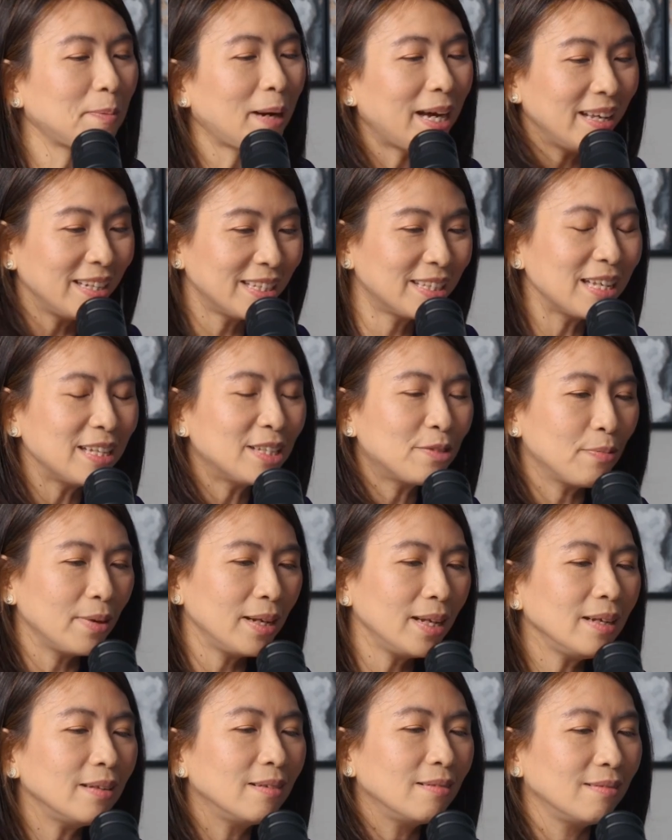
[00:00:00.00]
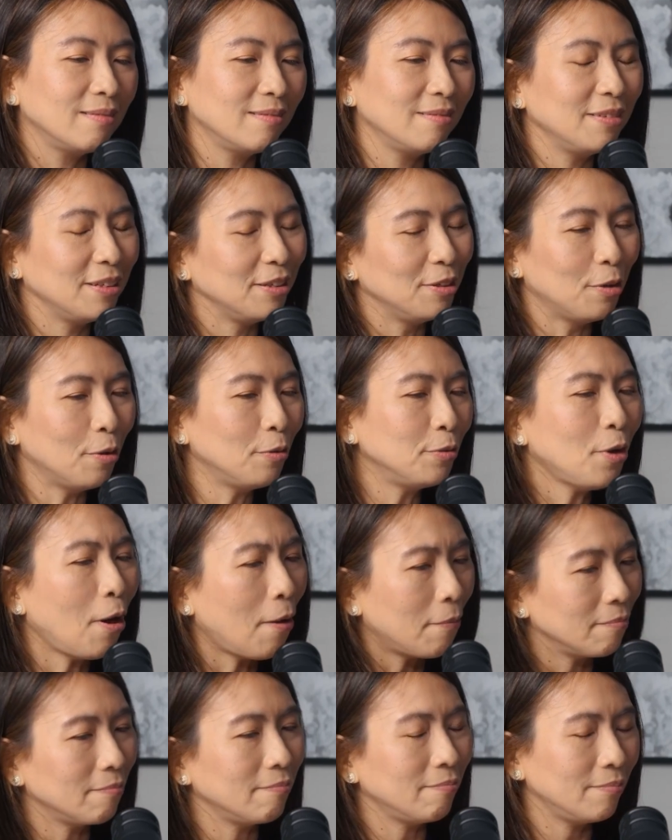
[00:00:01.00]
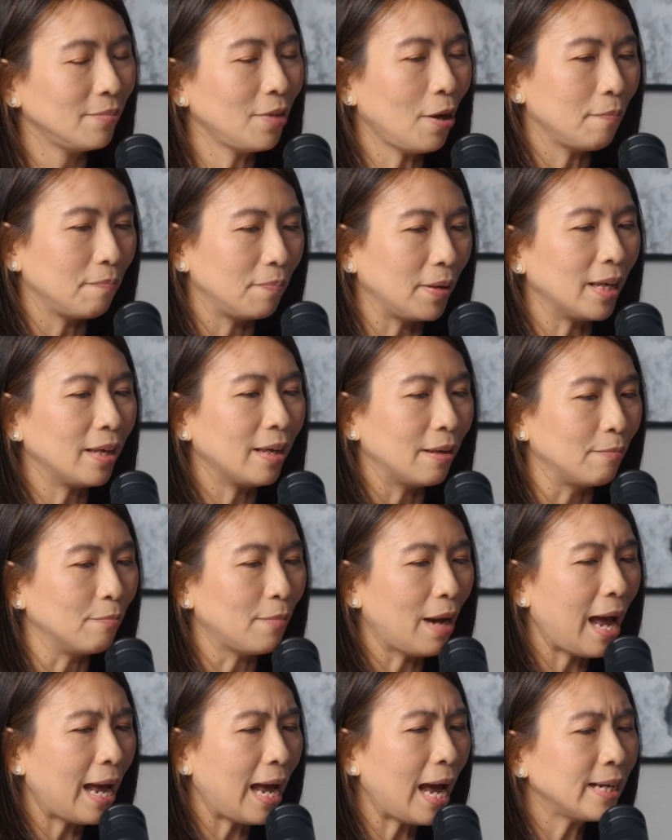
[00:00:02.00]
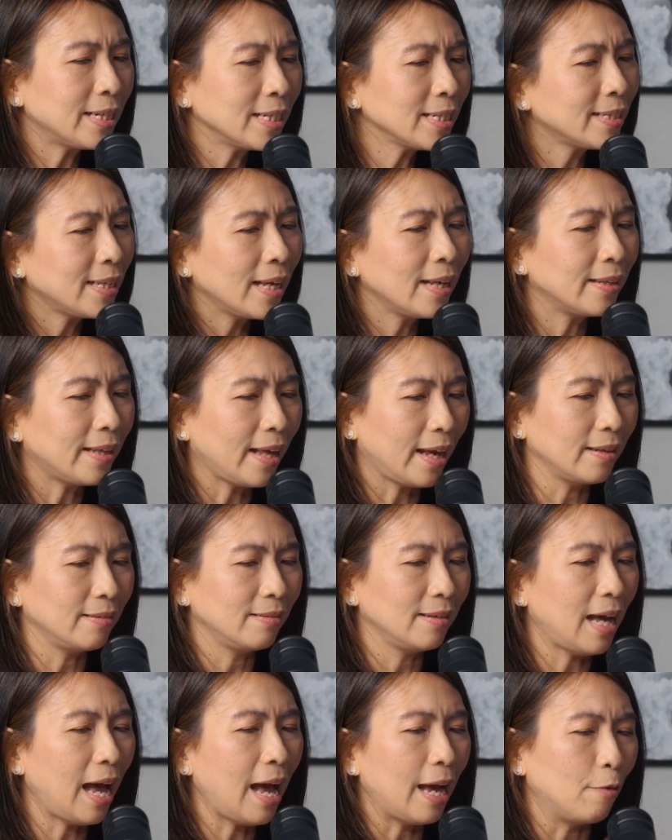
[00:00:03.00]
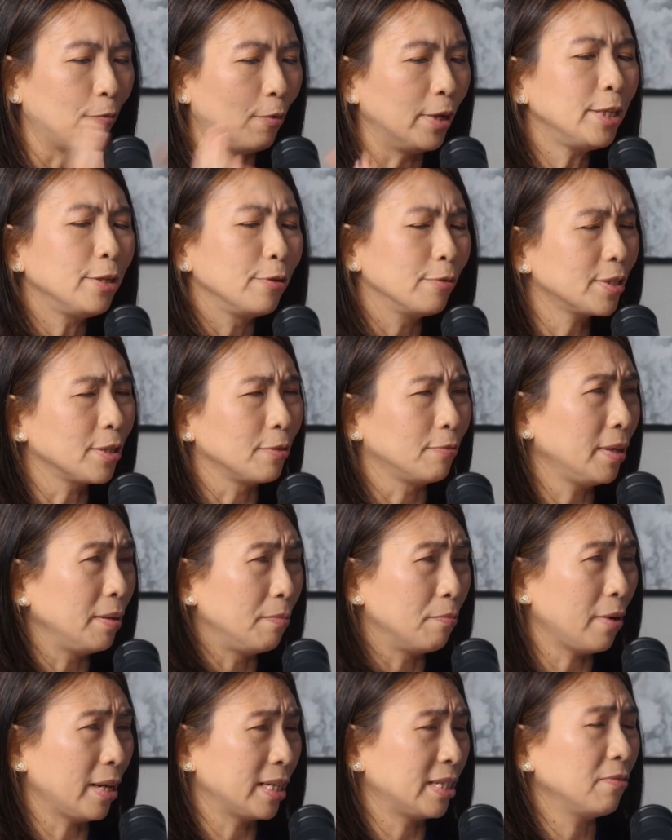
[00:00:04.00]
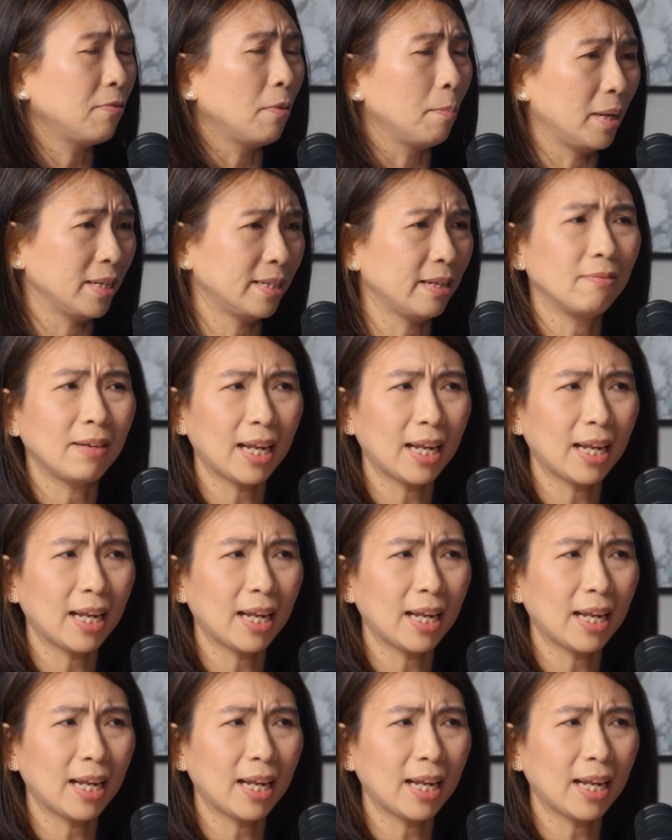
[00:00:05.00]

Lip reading: But it's really not being in. I just think that I won't use the word impressive for myself.